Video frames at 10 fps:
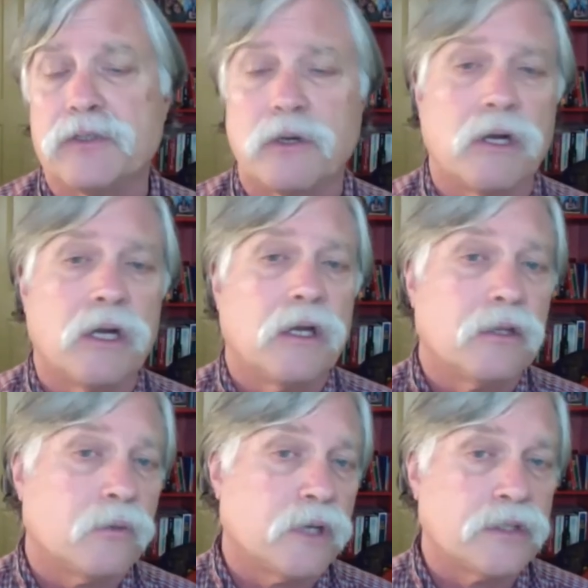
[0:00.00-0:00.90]
So
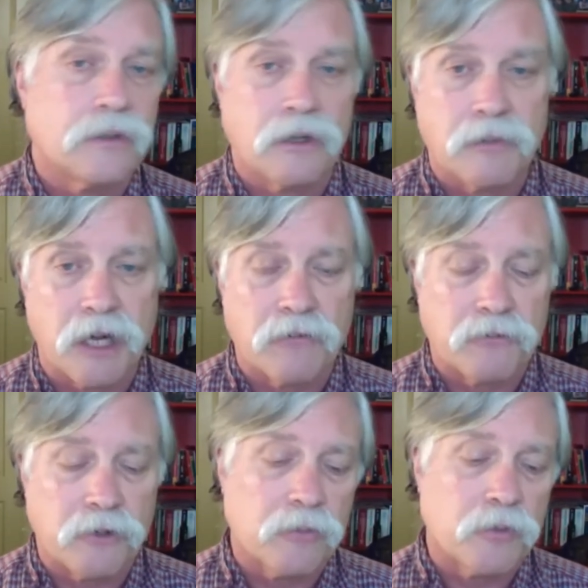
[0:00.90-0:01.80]
the weeks when I'm not in
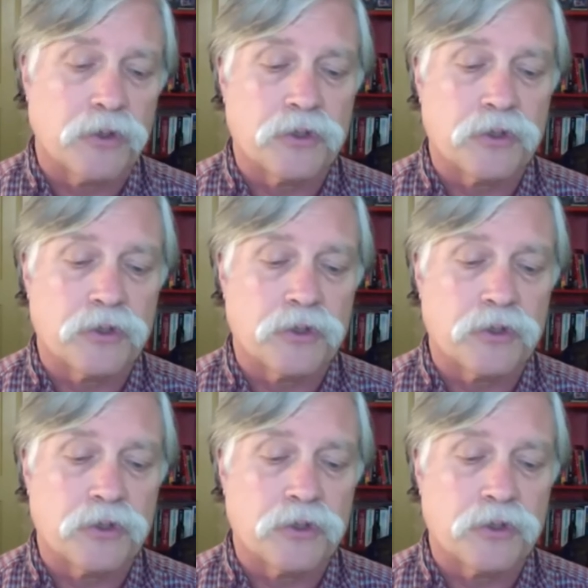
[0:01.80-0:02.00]
front of the Board of